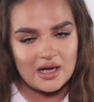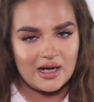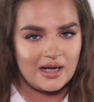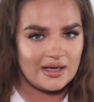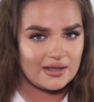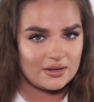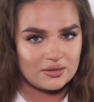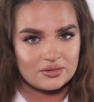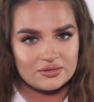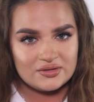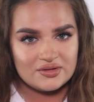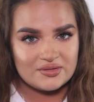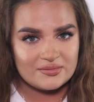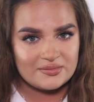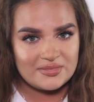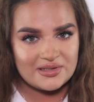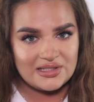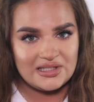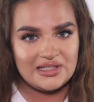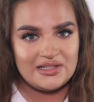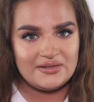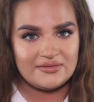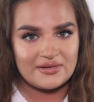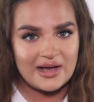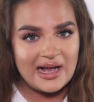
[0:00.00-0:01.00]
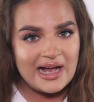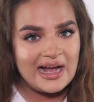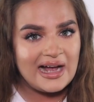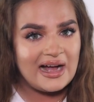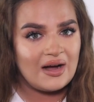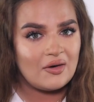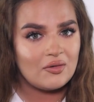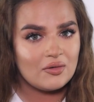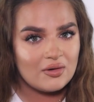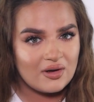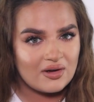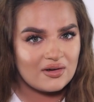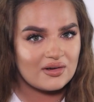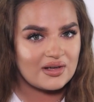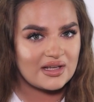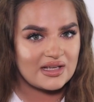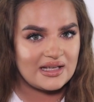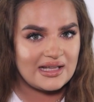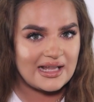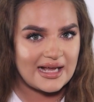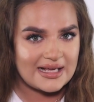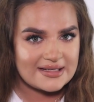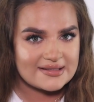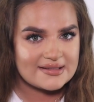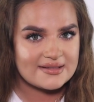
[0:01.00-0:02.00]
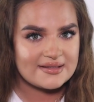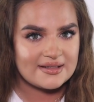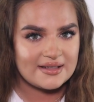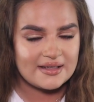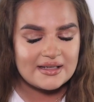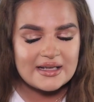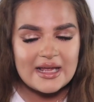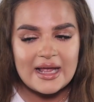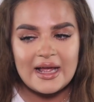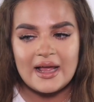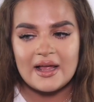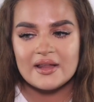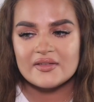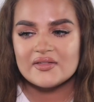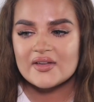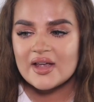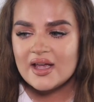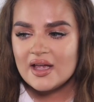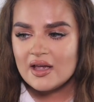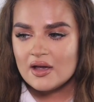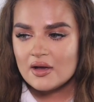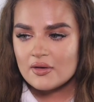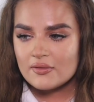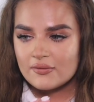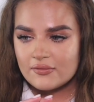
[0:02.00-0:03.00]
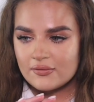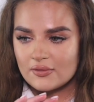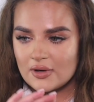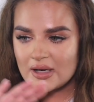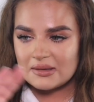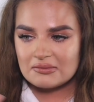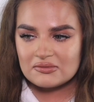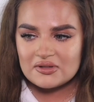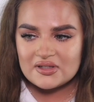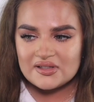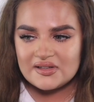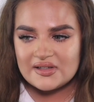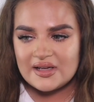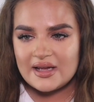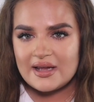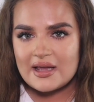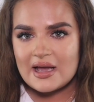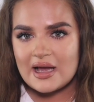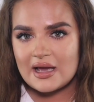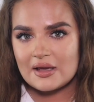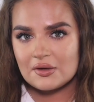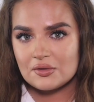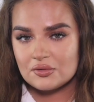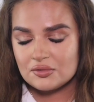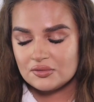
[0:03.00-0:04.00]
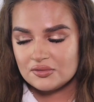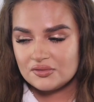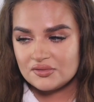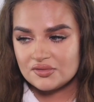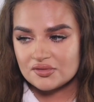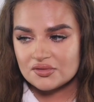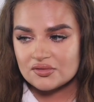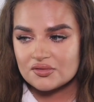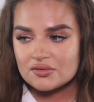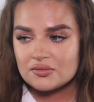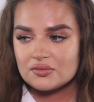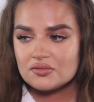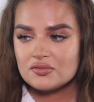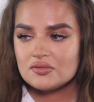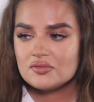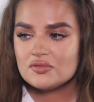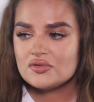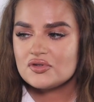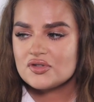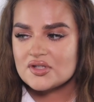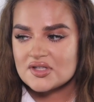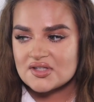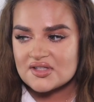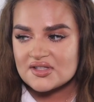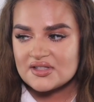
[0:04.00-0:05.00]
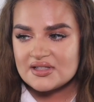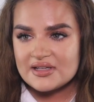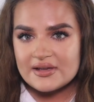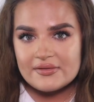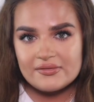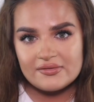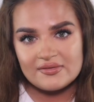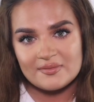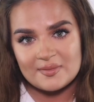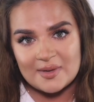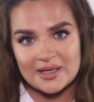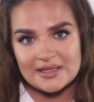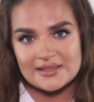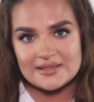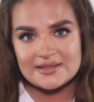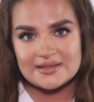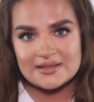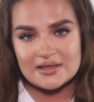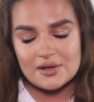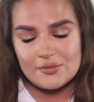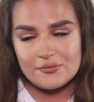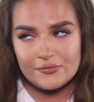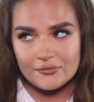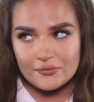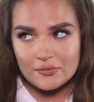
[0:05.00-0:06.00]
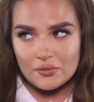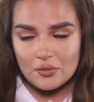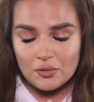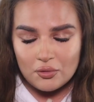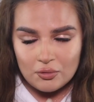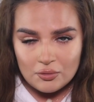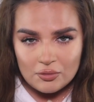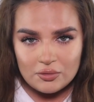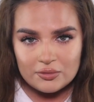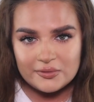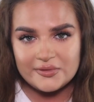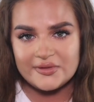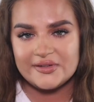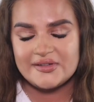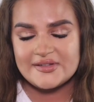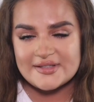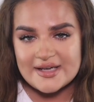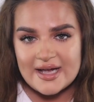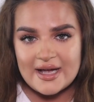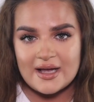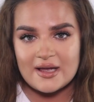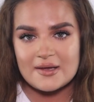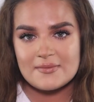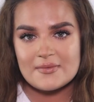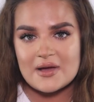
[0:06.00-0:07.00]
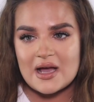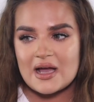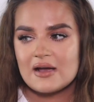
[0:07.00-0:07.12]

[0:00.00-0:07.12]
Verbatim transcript: I couldn't believe how long it lasted, and throughout the day I could sniff myself all the time.